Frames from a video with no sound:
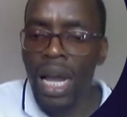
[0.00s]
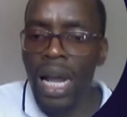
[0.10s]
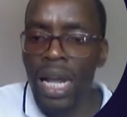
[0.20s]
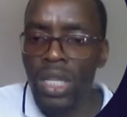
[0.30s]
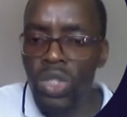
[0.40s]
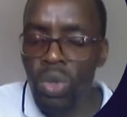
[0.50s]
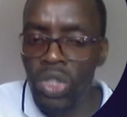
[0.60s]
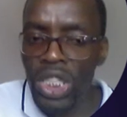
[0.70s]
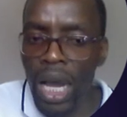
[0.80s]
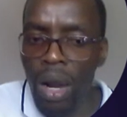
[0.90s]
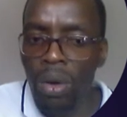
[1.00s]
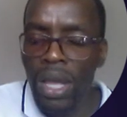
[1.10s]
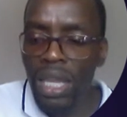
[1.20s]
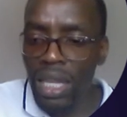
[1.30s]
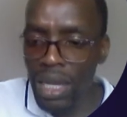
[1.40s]
social
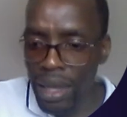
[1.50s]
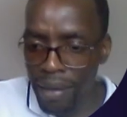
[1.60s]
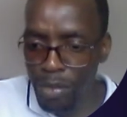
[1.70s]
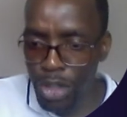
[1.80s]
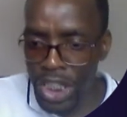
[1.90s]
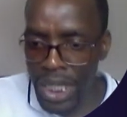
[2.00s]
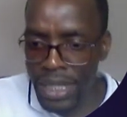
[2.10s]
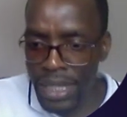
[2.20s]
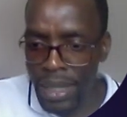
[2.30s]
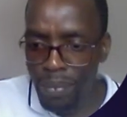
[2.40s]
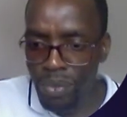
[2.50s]
inefficiency.